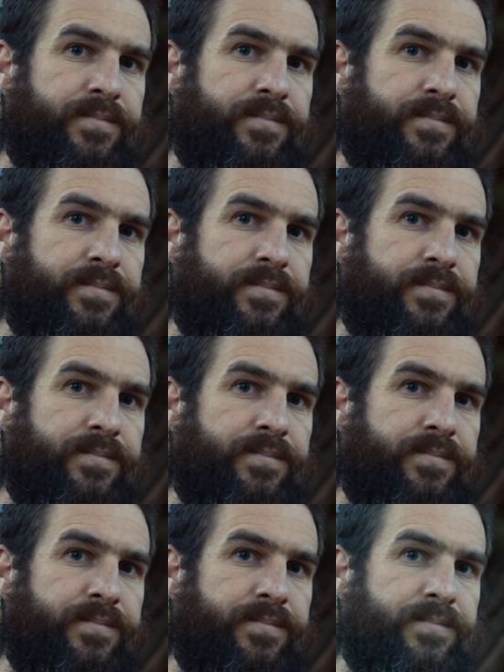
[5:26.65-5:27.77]

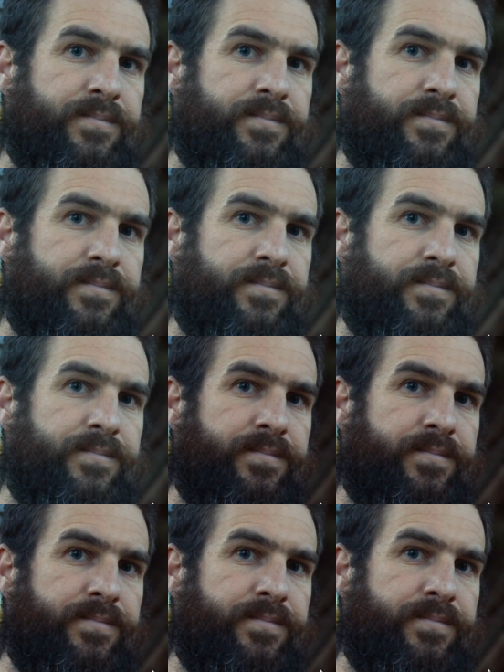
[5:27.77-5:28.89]
[no speech]